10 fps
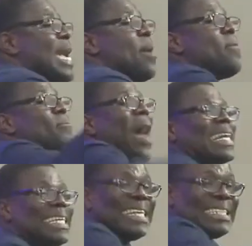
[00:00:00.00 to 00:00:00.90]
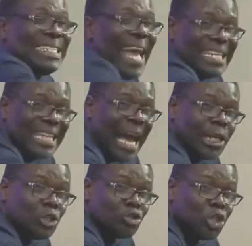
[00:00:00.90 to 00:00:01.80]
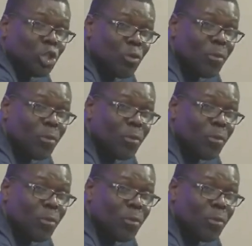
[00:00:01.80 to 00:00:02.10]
impacts his nature into you.